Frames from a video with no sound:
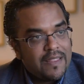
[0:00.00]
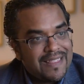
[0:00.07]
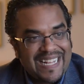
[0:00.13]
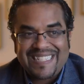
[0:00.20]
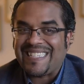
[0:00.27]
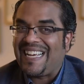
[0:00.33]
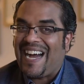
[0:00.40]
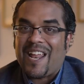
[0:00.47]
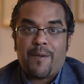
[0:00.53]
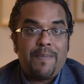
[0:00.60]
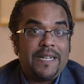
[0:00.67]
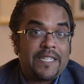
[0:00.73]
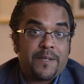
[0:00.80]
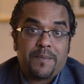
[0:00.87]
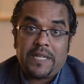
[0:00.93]
that's gotta
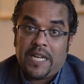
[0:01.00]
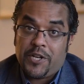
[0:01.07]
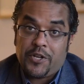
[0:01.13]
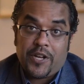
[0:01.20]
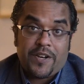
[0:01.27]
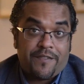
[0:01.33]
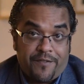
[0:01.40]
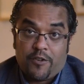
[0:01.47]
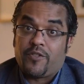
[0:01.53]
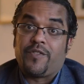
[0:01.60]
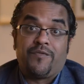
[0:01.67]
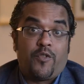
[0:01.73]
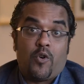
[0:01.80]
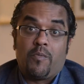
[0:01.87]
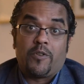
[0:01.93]
be substantiated first
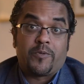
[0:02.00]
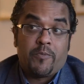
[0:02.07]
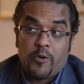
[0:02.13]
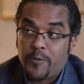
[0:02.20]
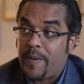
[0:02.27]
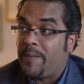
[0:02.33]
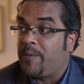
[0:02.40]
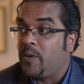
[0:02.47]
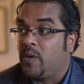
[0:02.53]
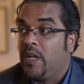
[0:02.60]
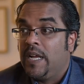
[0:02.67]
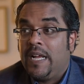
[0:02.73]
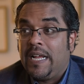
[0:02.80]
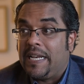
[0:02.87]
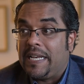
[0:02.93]
and foremost. Most people
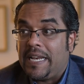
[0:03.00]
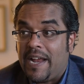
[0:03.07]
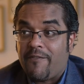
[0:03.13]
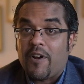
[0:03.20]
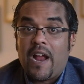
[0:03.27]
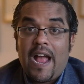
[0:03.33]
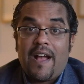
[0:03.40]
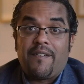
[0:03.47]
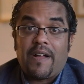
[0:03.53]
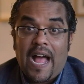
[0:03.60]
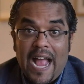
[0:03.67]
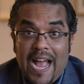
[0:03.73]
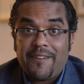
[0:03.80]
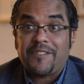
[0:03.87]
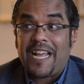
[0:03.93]
never have.
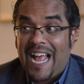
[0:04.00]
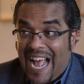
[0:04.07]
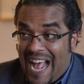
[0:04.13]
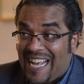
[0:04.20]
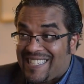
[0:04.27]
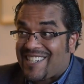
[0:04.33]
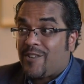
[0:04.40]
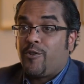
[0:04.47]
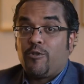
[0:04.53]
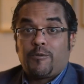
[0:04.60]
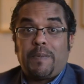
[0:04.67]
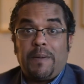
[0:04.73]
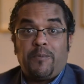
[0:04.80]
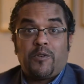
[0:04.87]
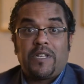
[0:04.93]
I have to ask those
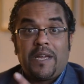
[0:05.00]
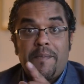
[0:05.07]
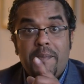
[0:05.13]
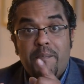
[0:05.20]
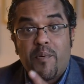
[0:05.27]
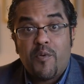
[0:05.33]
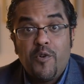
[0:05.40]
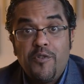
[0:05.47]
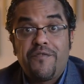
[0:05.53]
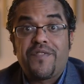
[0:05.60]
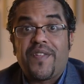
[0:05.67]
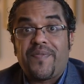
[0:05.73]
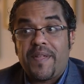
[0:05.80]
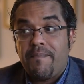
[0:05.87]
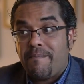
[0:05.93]
people to give me proof
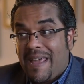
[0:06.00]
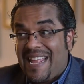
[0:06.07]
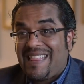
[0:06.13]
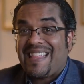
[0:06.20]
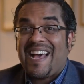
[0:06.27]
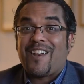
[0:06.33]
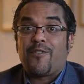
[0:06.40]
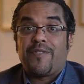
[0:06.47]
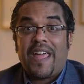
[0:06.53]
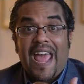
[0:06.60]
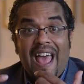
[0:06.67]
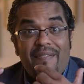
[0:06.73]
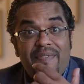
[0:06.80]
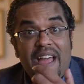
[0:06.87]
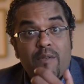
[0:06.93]
that they made that or they
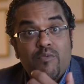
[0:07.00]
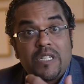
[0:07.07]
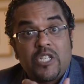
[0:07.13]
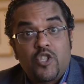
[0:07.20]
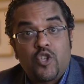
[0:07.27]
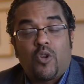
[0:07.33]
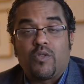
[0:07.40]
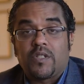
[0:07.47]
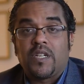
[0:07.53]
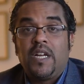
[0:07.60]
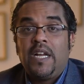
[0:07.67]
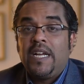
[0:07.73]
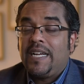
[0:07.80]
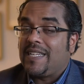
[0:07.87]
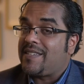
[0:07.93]
had that result.
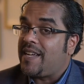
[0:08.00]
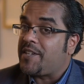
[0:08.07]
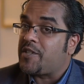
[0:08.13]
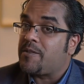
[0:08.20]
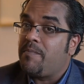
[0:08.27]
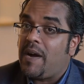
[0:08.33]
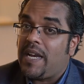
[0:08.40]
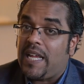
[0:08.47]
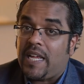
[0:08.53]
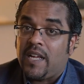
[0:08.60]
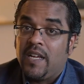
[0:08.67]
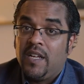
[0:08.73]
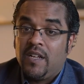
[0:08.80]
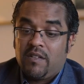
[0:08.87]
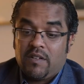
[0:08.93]
It's not just money.
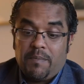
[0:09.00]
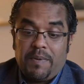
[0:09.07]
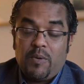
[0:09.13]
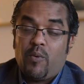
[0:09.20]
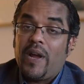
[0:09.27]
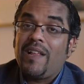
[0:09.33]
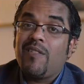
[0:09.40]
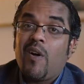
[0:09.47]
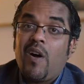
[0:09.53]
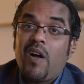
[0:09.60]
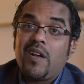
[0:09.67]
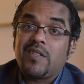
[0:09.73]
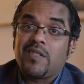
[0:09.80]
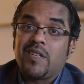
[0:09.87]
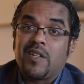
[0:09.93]
It could be weight
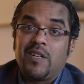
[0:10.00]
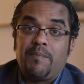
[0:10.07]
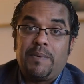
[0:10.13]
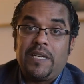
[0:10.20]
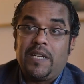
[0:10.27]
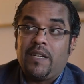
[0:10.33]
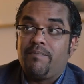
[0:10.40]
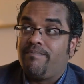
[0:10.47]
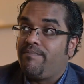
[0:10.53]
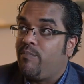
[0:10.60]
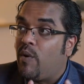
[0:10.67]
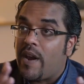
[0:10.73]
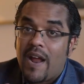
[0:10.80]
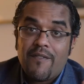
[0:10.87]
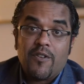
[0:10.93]
loss, it could be
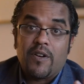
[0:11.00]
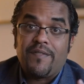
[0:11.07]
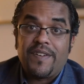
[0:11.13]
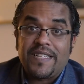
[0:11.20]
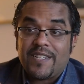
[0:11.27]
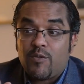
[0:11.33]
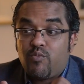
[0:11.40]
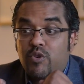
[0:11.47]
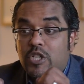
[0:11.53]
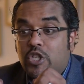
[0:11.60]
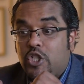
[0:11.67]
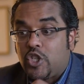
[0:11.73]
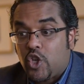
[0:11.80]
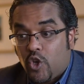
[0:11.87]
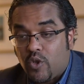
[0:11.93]
whatever. If it's a
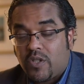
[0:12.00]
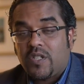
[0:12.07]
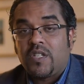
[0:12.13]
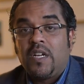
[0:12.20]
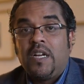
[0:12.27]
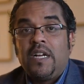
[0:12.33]
result